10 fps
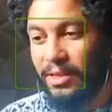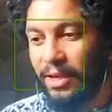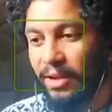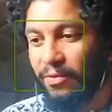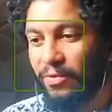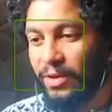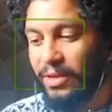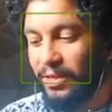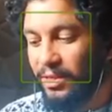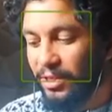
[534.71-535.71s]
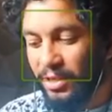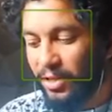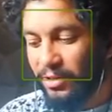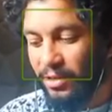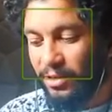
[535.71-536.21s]
and fucking she's
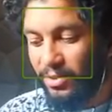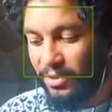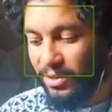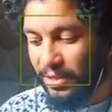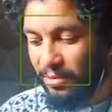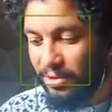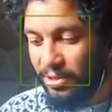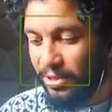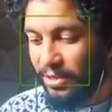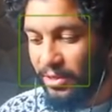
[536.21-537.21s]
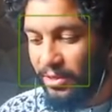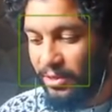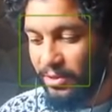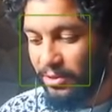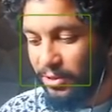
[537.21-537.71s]
out there doing the same shit,
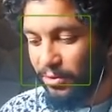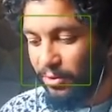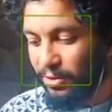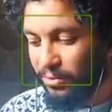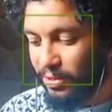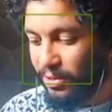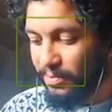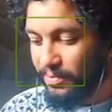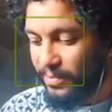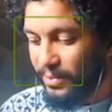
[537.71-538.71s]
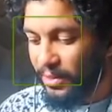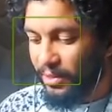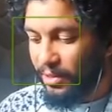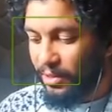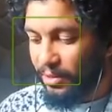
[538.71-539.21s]
she was with him.
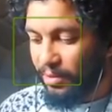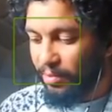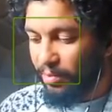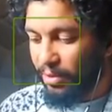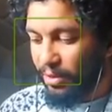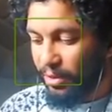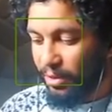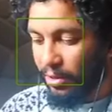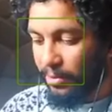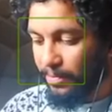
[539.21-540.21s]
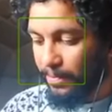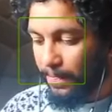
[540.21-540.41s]
But